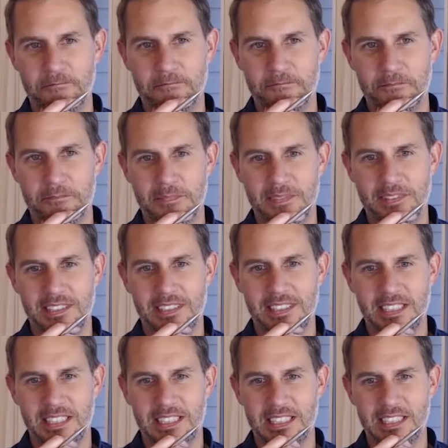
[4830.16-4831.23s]
One of
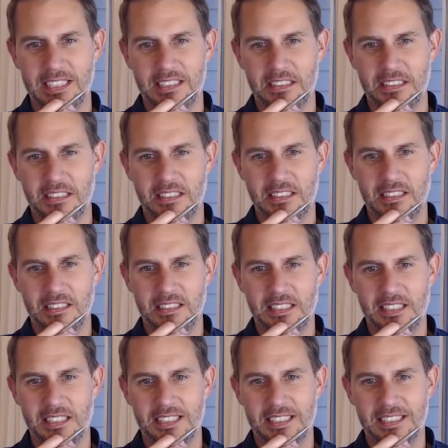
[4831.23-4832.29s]
the F fifteen E guys